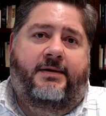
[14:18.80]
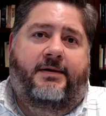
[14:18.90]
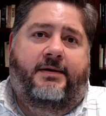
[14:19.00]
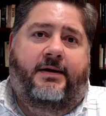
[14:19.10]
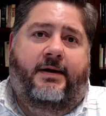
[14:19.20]

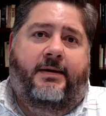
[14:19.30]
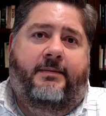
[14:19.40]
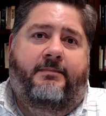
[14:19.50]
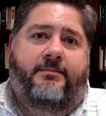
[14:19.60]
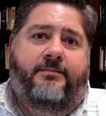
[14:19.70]

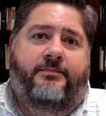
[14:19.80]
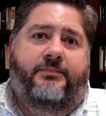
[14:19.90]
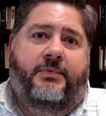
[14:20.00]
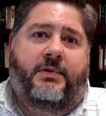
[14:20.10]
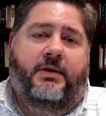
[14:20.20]
um,
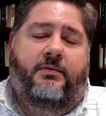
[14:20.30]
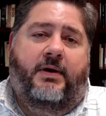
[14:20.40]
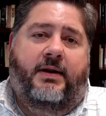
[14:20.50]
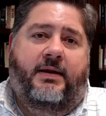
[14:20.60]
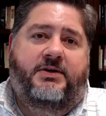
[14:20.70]

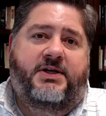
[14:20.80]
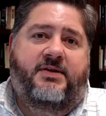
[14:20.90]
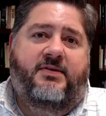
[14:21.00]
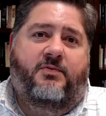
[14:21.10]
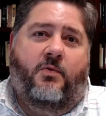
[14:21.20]
right? And
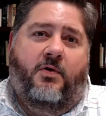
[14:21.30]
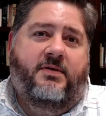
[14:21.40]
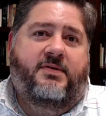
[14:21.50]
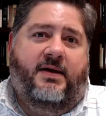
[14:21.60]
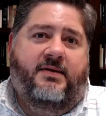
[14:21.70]
Jesus
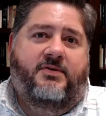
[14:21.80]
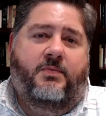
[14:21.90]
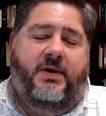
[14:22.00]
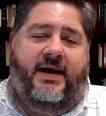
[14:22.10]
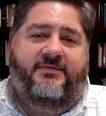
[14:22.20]
warns us
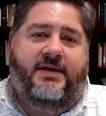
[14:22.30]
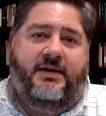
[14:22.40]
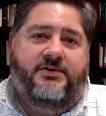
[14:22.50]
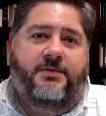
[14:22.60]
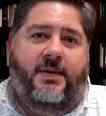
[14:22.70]
we have to
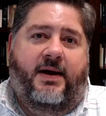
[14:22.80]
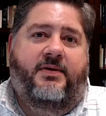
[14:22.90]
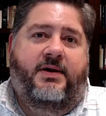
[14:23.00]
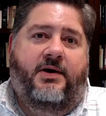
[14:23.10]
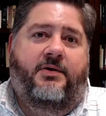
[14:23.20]
enter by the
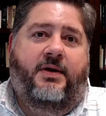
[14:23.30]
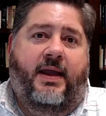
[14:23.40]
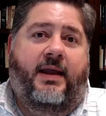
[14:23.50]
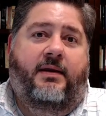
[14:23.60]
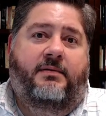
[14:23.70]
narrow
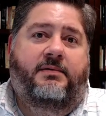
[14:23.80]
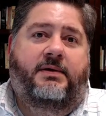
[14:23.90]
gate.